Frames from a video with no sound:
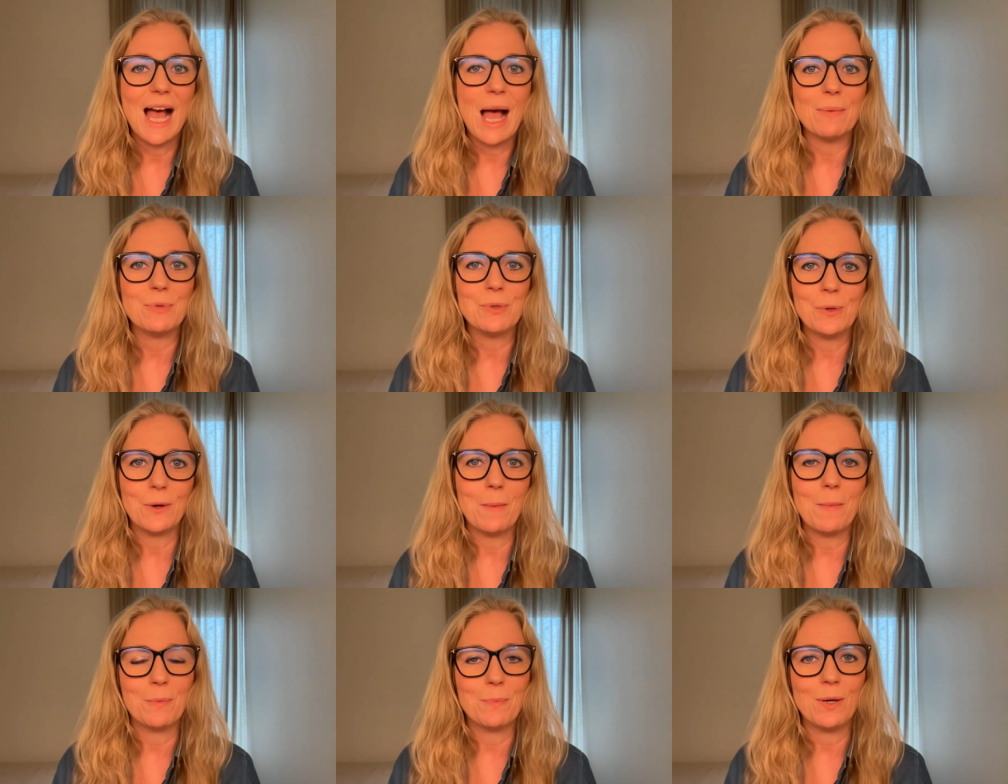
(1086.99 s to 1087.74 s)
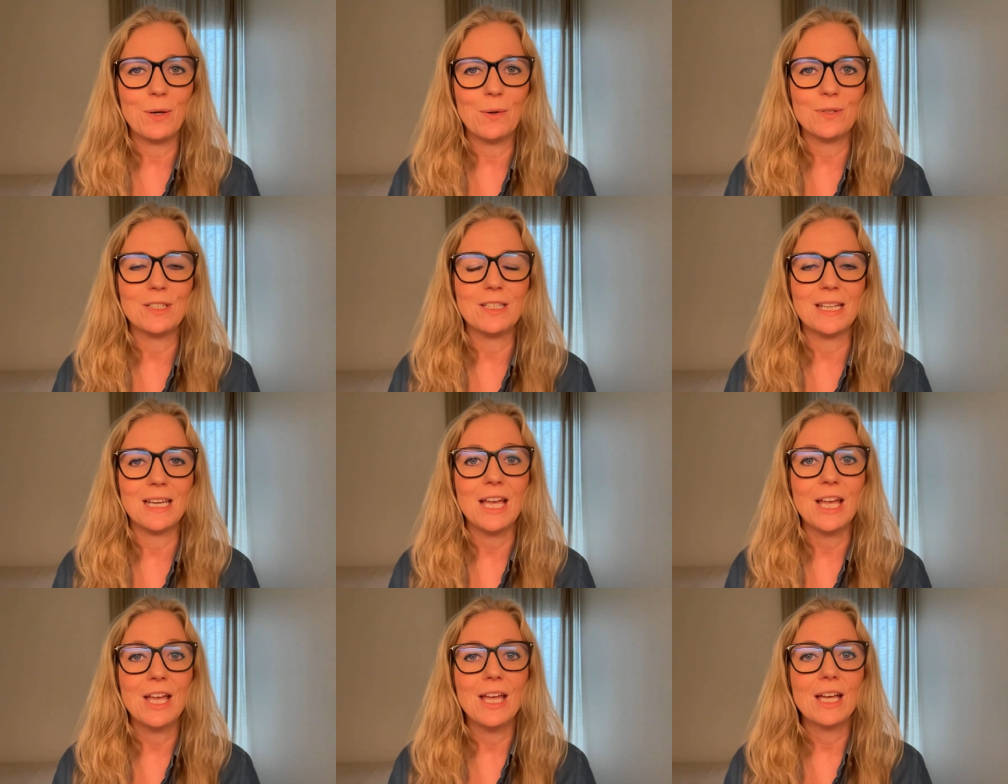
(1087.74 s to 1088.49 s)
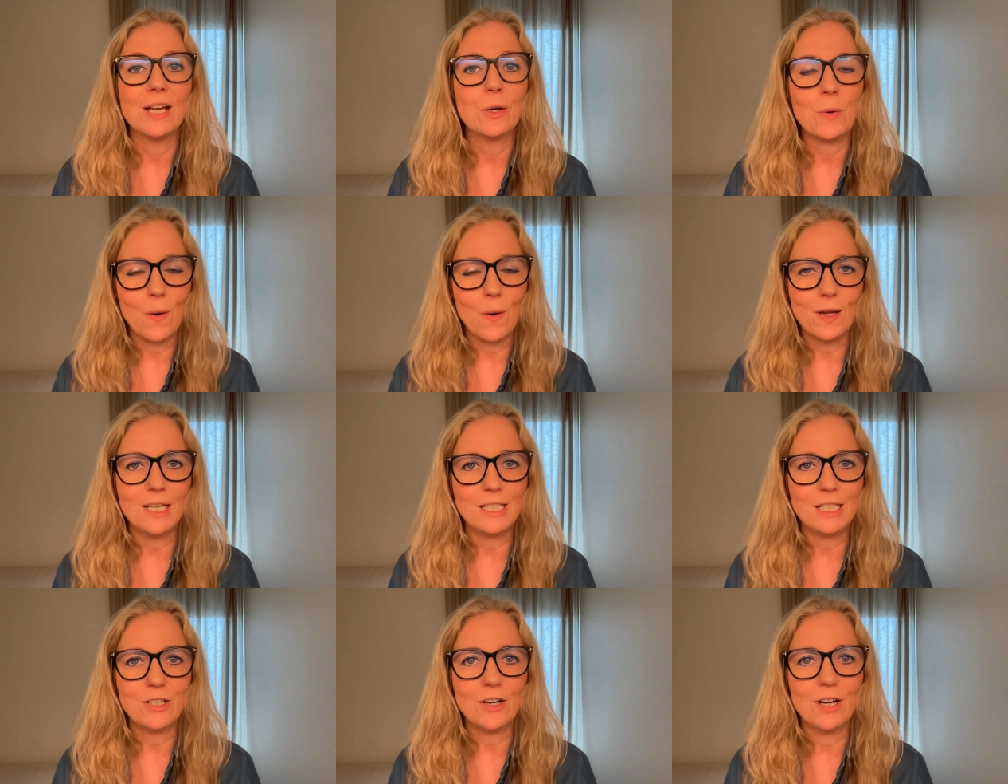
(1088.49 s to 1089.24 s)
I'm talking about posting
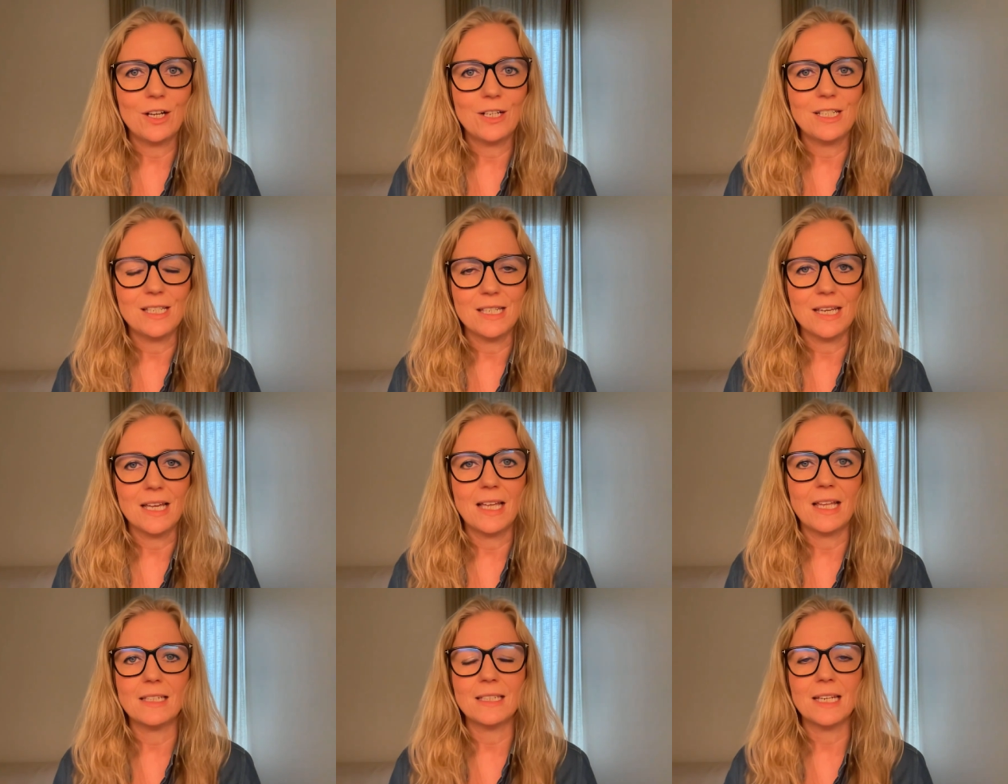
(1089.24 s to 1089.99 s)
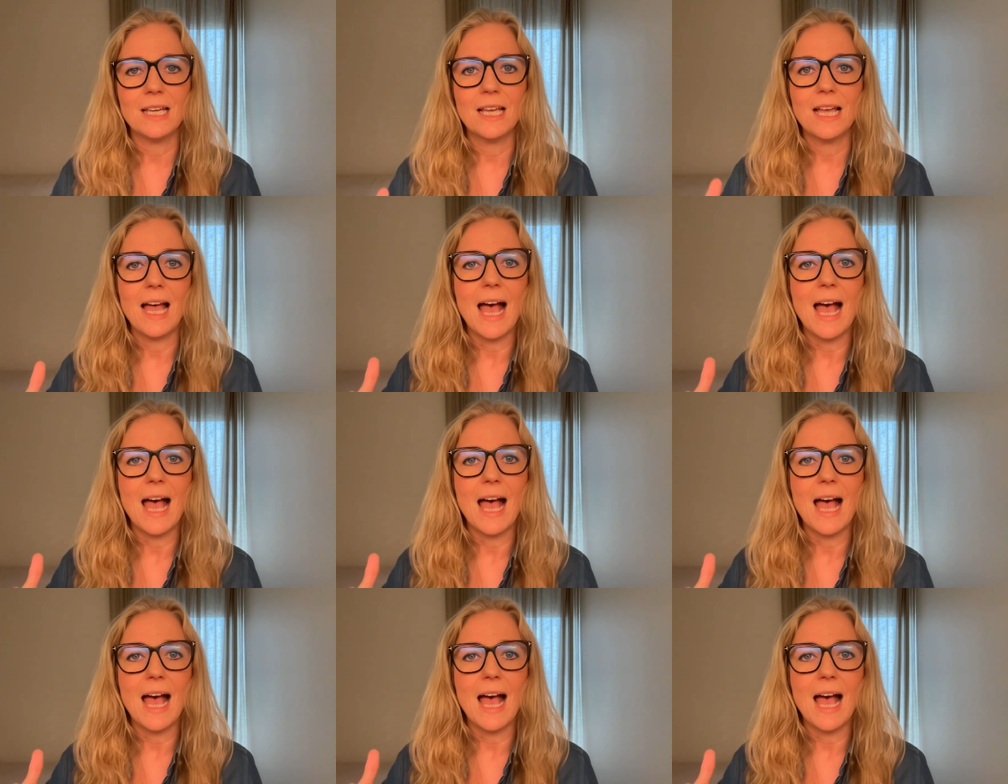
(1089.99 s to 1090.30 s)
quality content,